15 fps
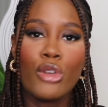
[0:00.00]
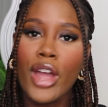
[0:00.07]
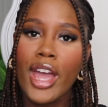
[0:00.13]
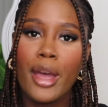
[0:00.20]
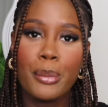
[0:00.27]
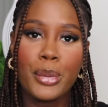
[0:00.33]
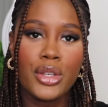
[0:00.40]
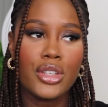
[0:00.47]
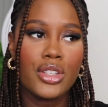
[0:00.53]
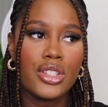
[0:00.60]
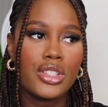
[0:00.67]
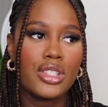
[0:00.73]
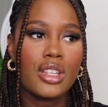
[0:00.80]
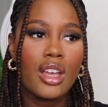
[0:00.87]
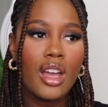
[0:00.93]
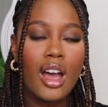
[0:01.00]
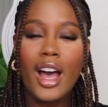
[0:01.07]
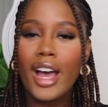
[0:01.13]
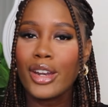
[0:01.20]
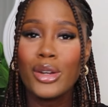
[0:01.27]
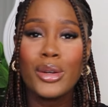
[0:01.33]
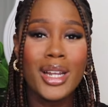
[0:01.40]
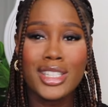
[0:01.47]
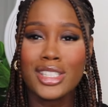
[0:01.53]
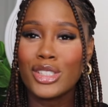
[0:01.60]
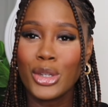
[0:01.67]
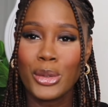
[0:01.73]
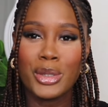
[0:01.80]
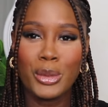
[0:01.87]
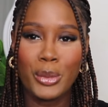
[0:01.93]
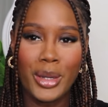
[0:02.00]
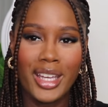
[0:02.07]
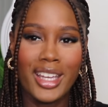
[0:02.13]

rare because I don't actually go anywhere